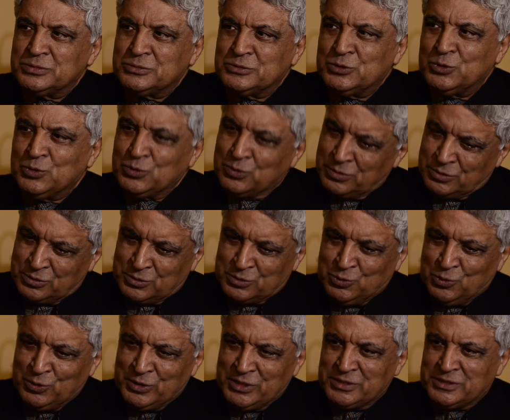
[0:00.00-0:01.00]

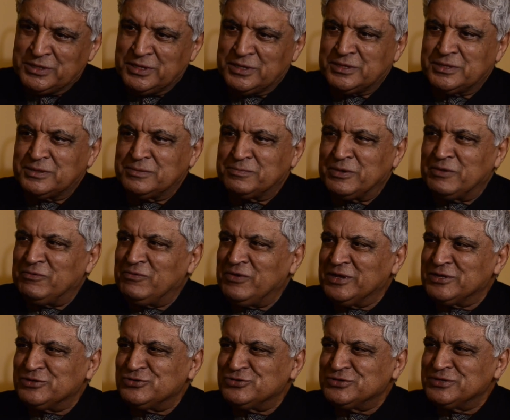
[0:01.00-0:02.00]
So is this
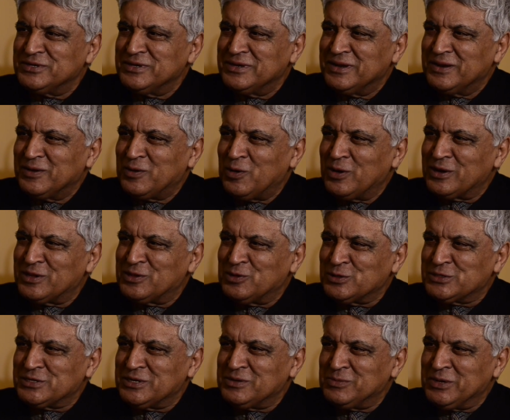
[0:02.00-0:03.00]
privilege called
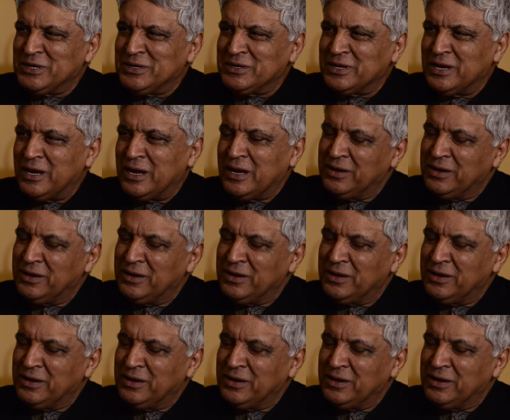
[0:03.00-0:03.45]
social media.